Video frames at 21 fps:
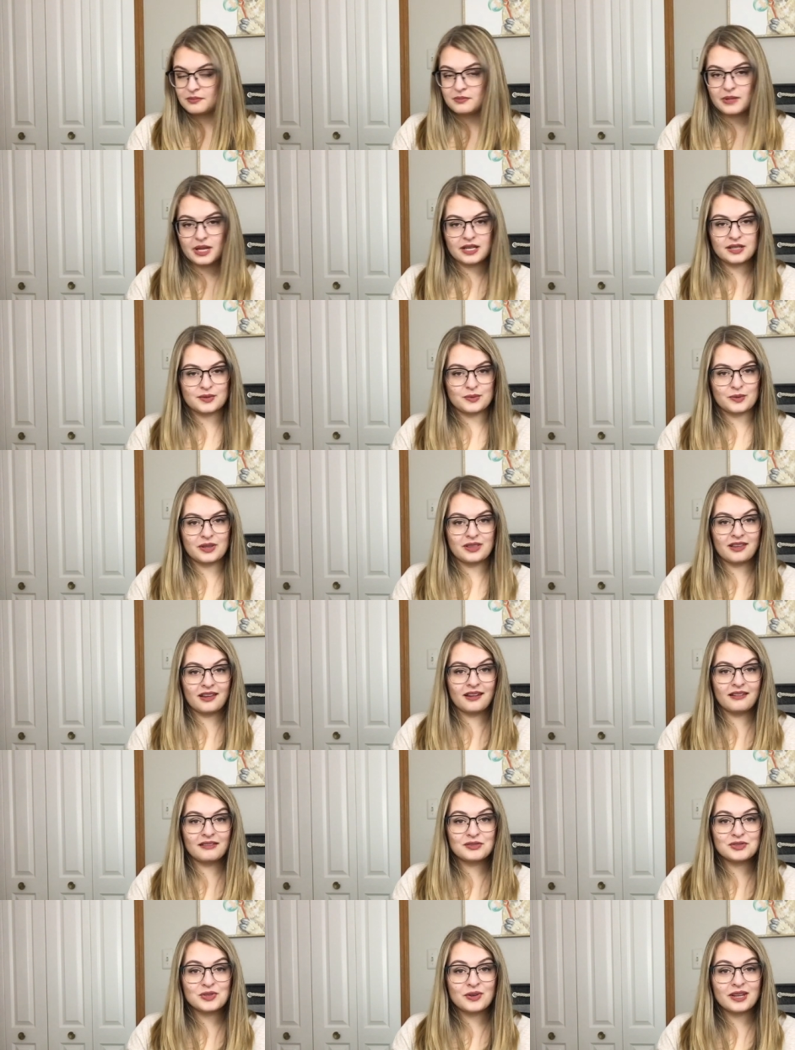Minus one
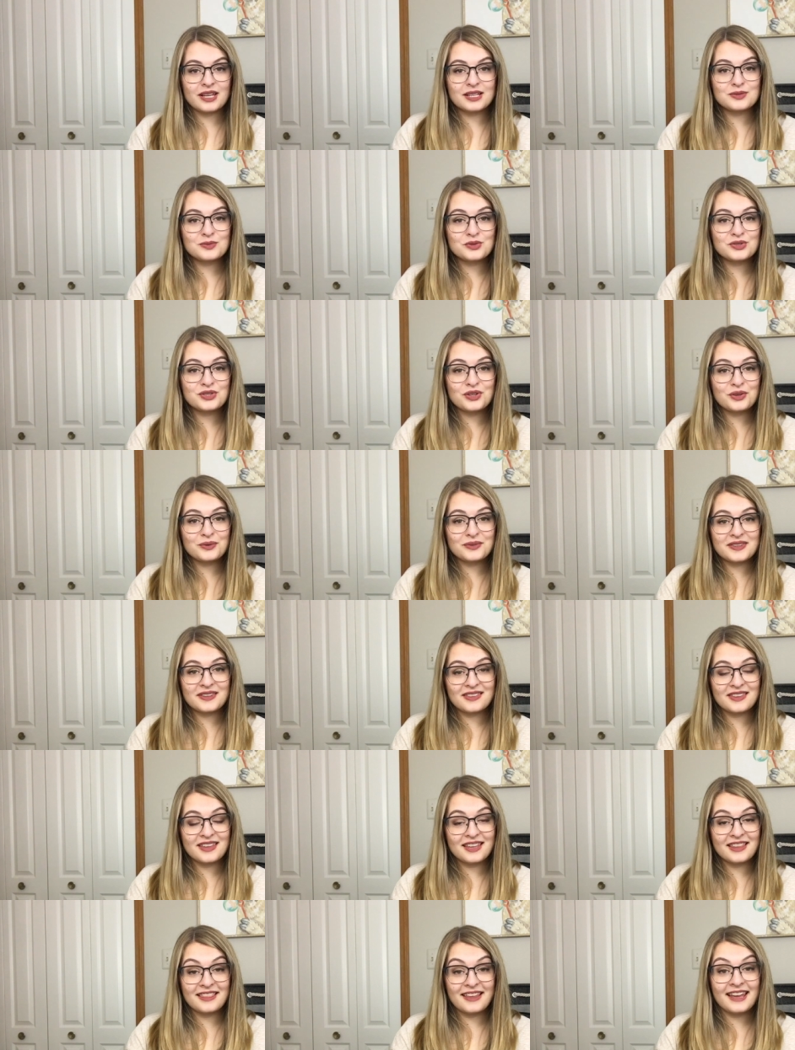thing. So I guess we'll start with the
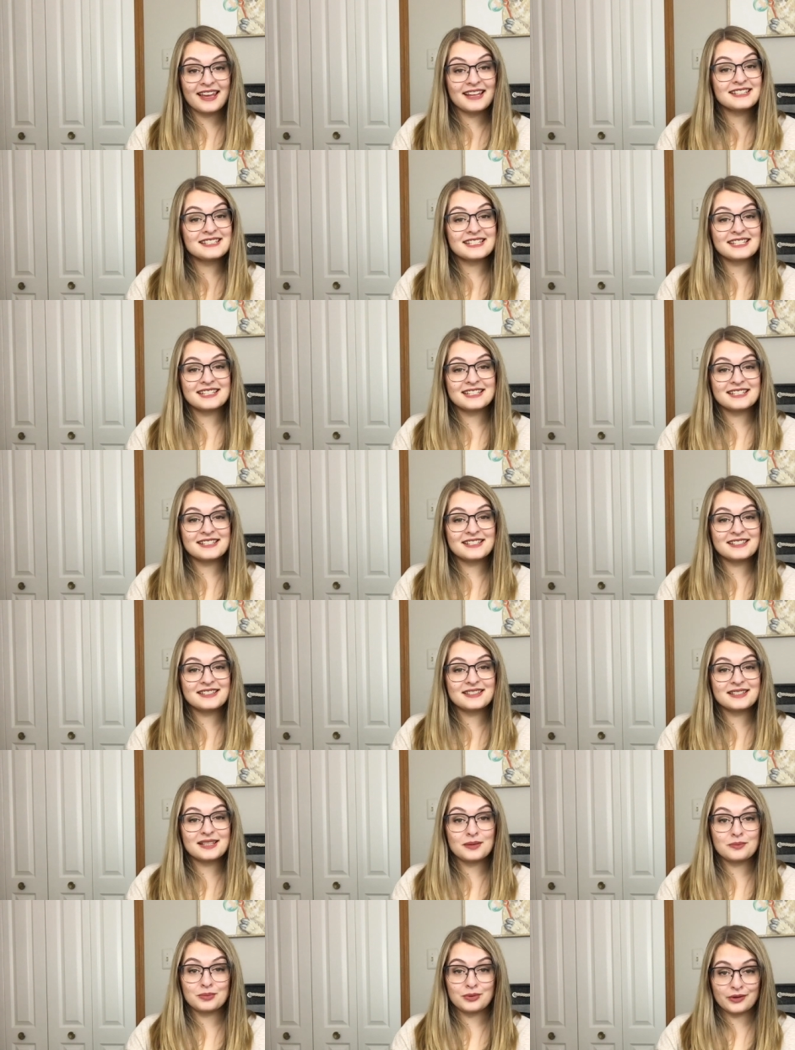thing that
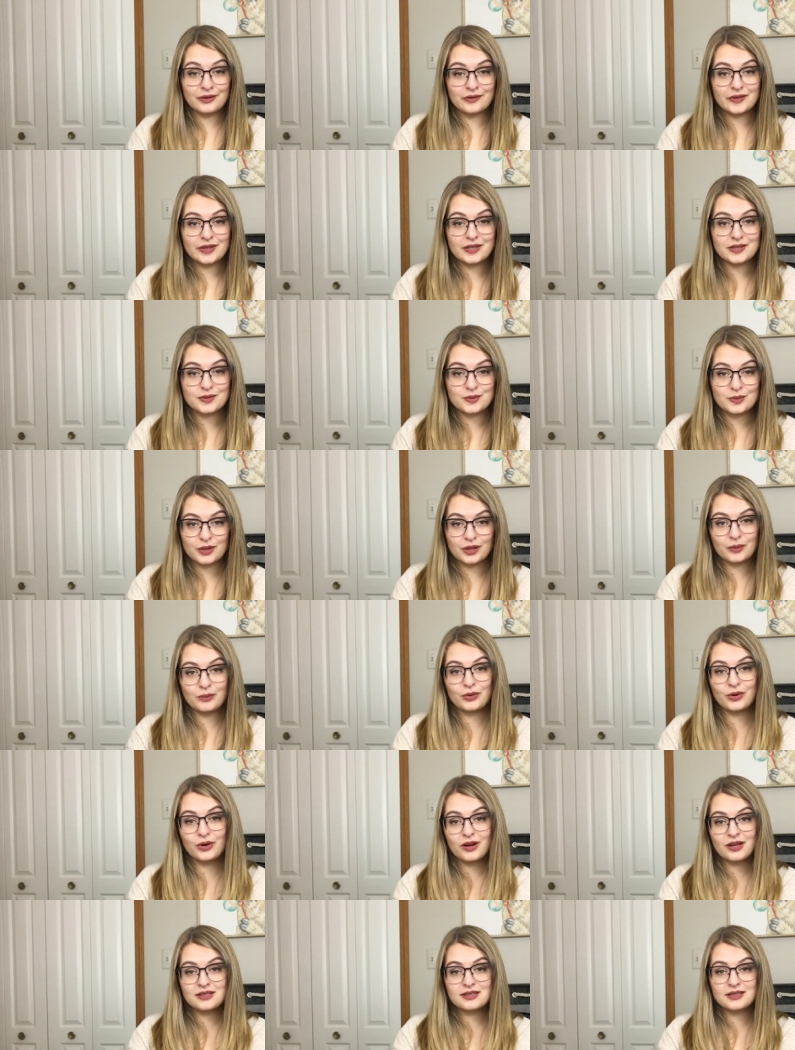is a previous work in
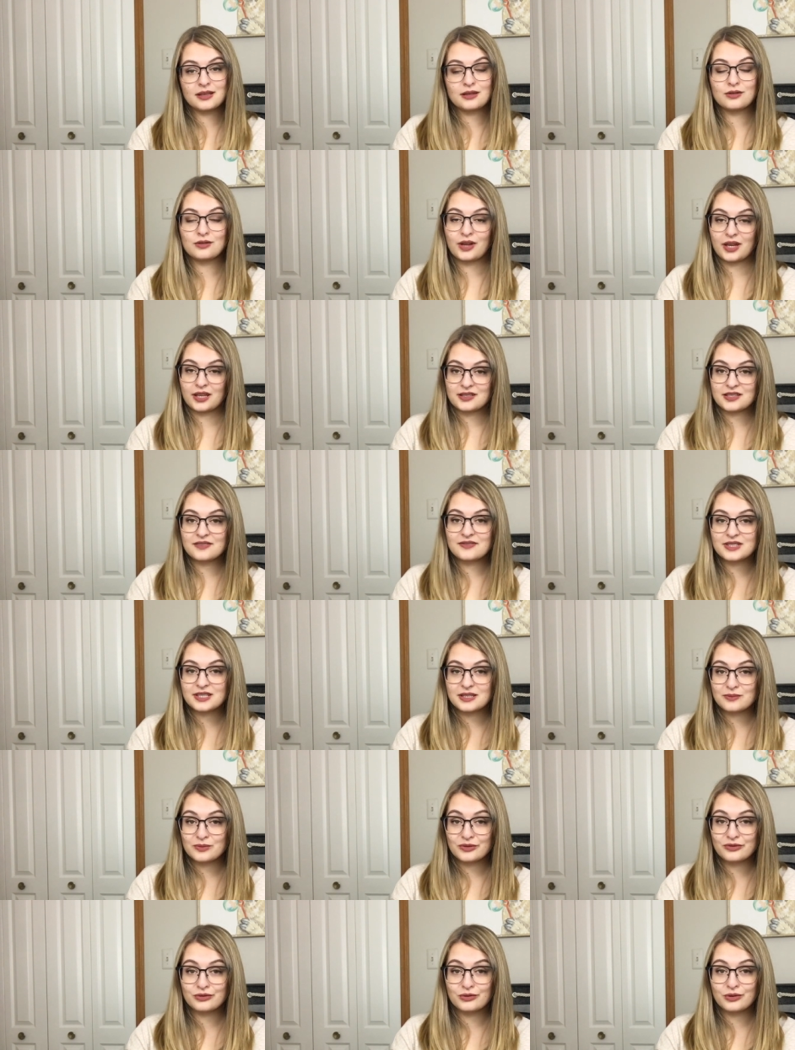progress that you guys have
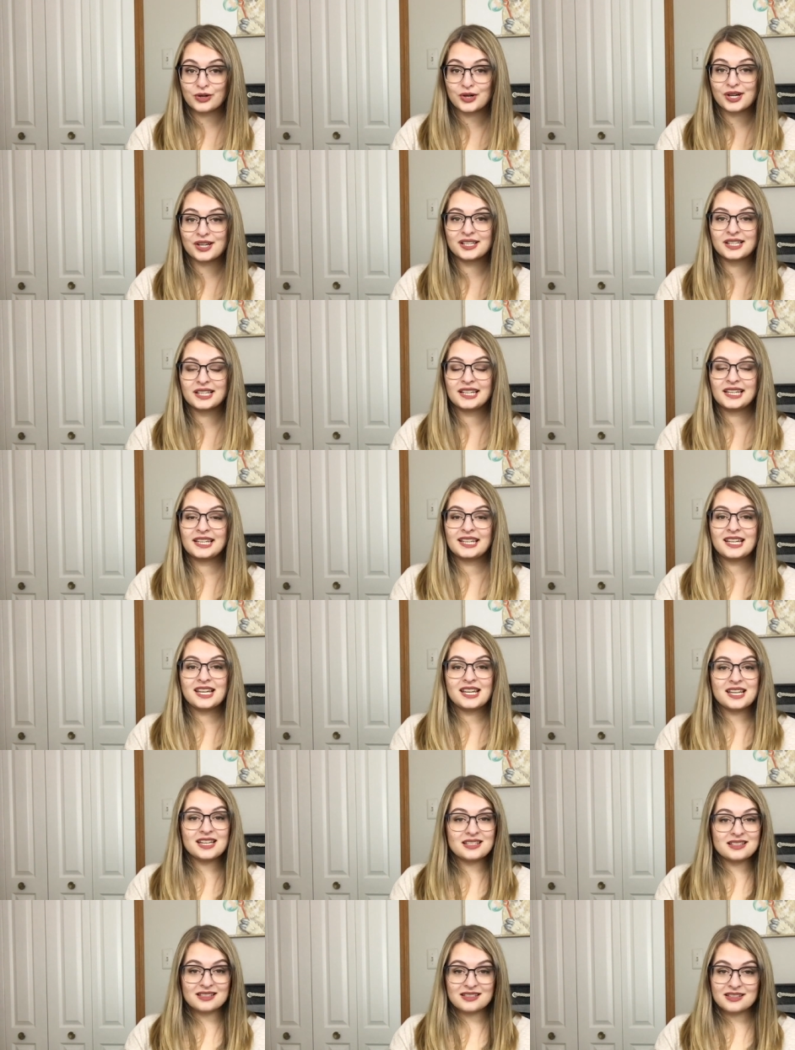seen before.
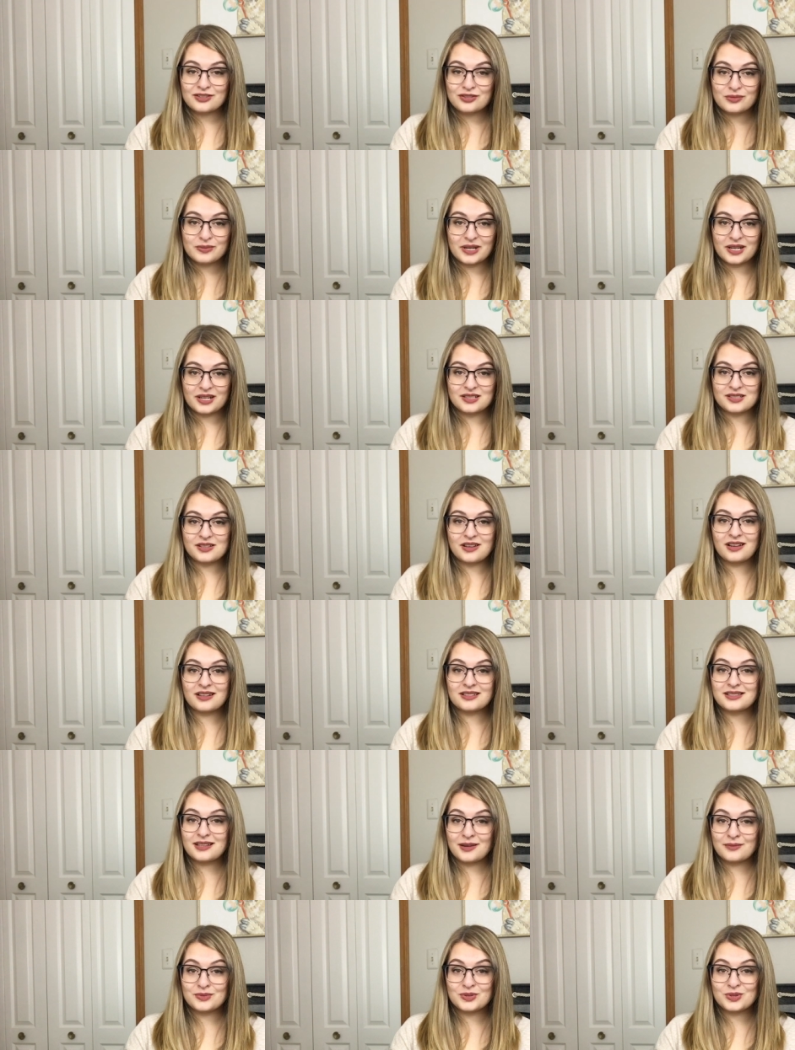It's another pair of
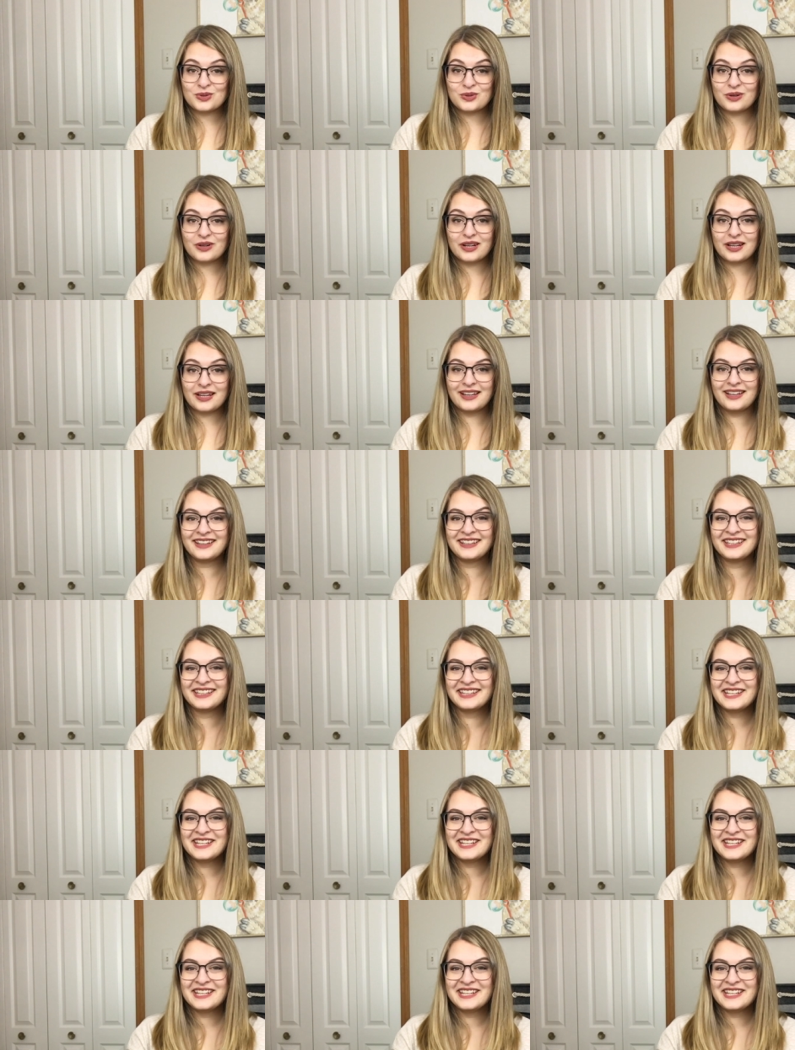socks, I'm sorry.